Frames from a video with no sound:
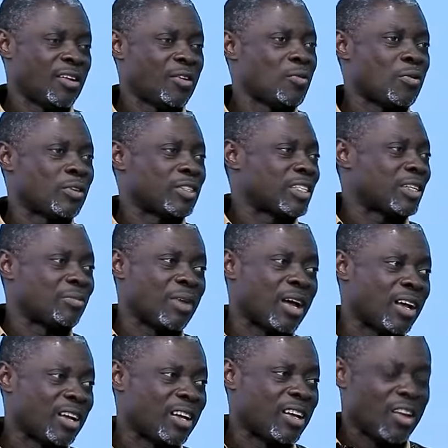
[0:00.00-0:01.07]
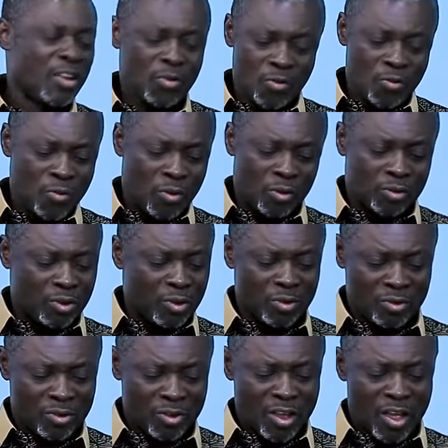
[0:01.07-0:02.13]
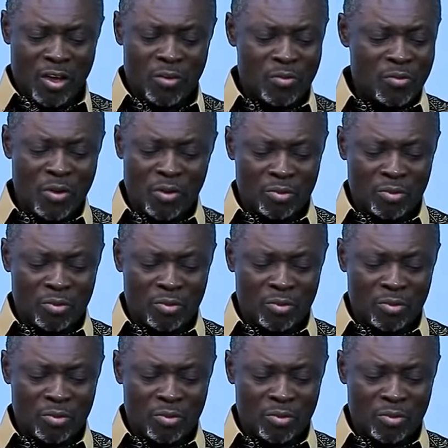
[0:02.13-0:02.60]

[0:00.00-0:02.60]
o tema o odo wo